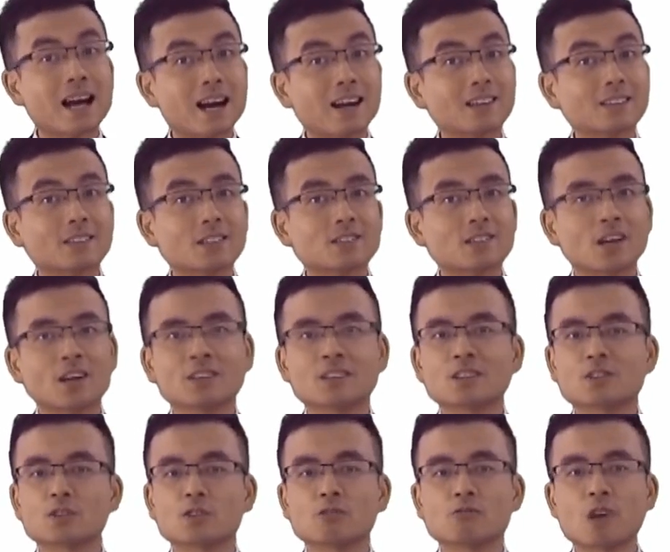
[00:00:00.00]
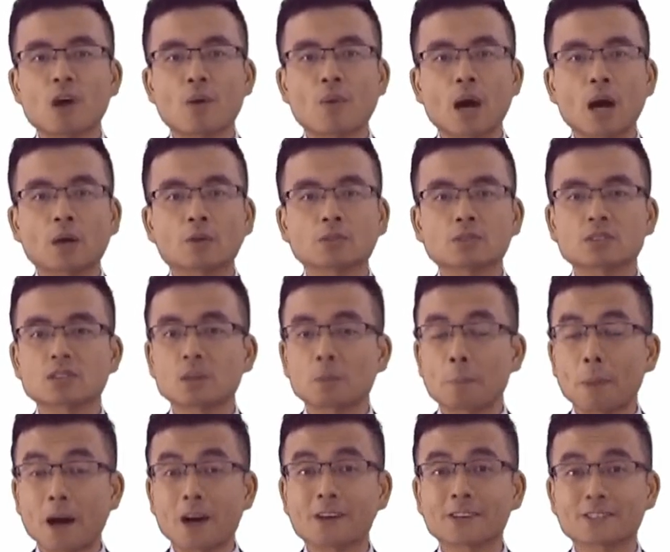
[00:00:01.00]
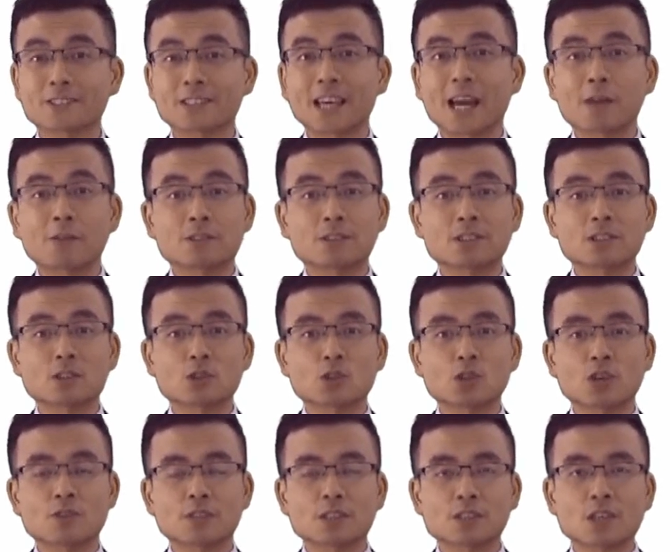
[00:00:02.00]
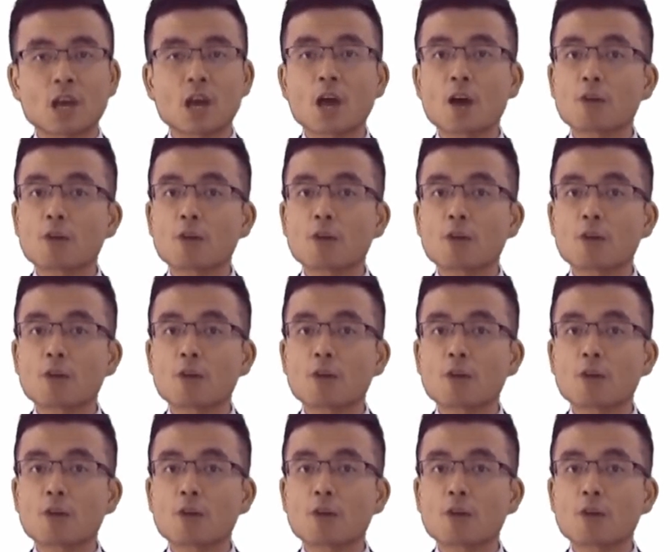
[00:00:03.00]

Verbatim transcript: I decided to roll out the Pass Guarantee service